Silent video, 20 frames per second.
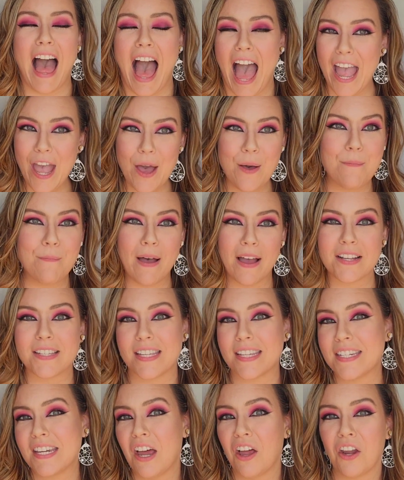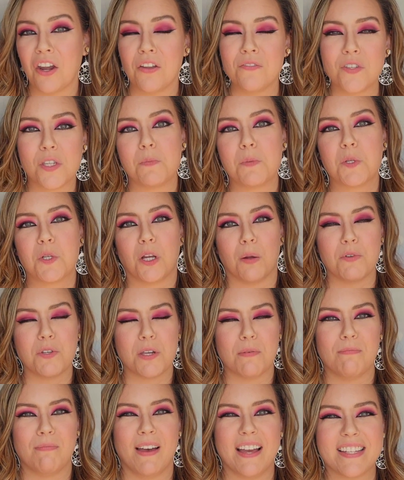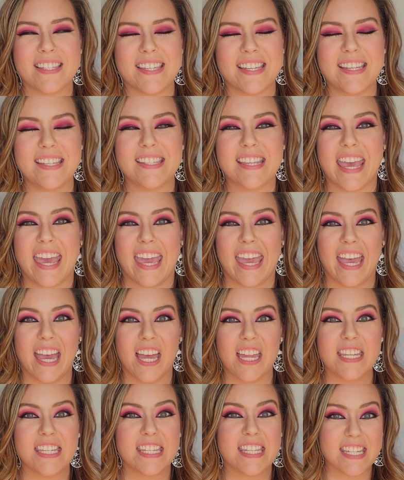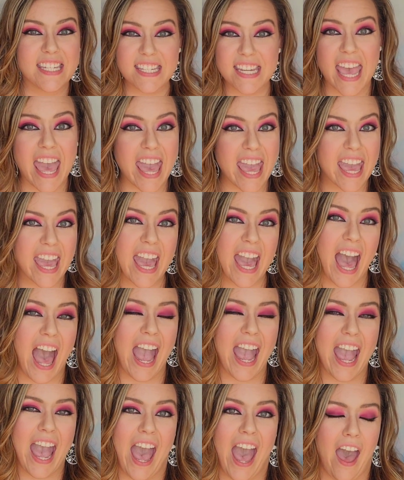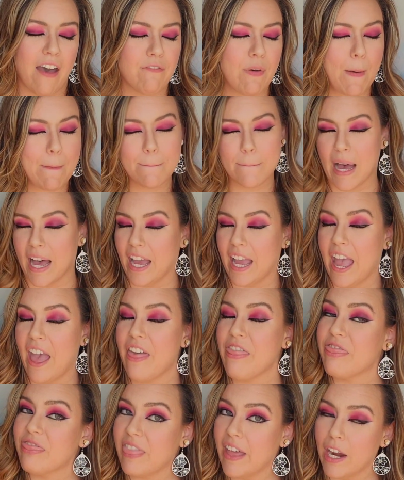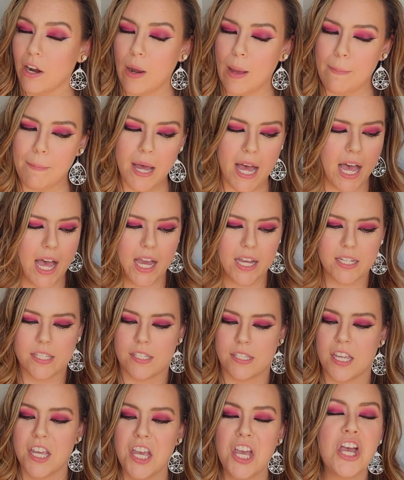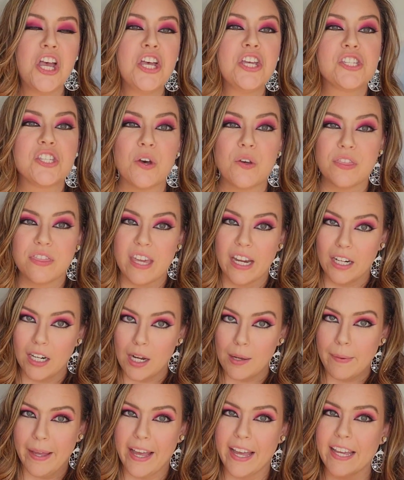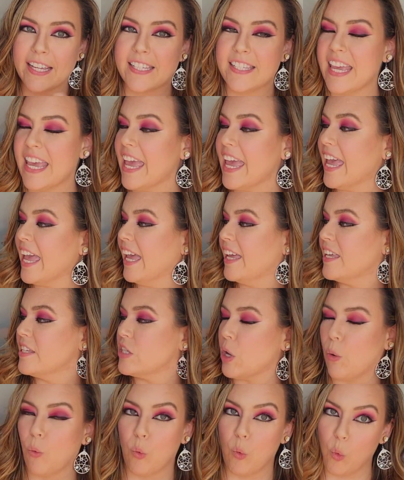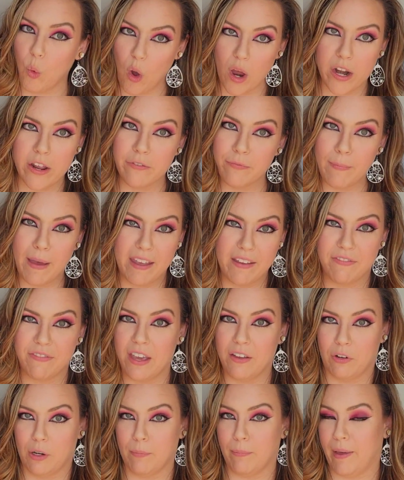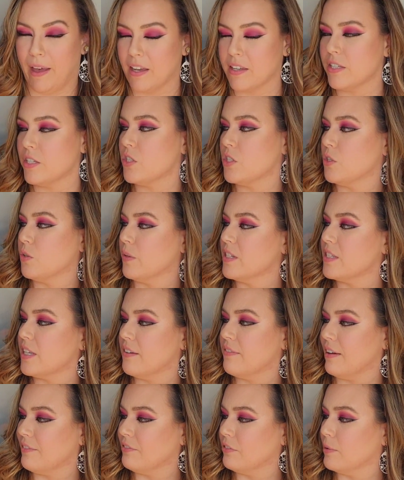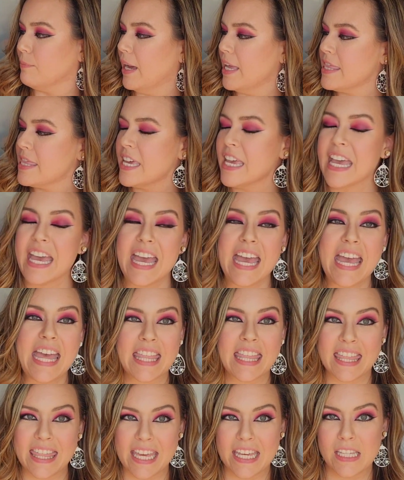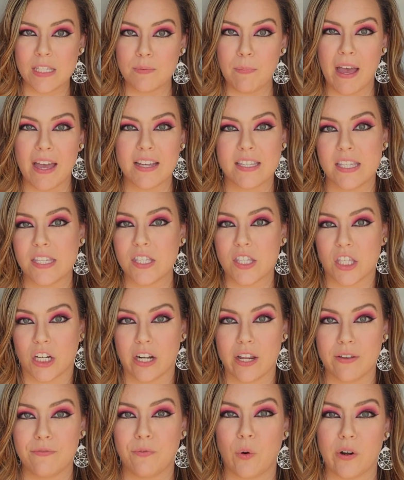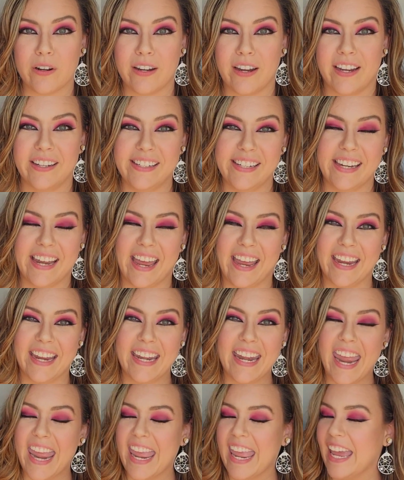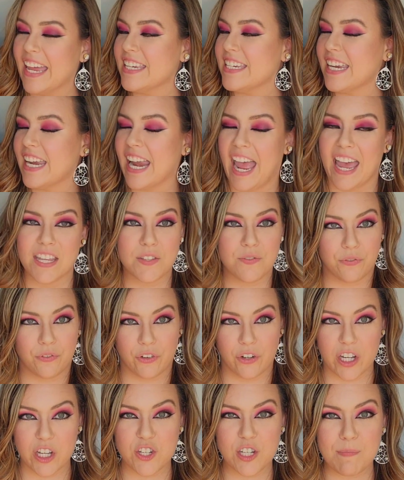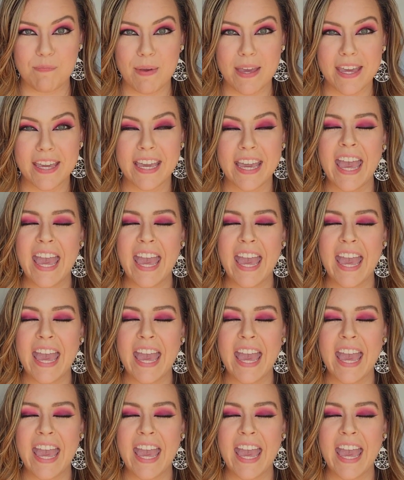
I unbox a ton of subscription boxes, and today I have my Therabox. So Therabox is one of my favorite boxes to receive every month. This box is $34.99 and it has free shipping,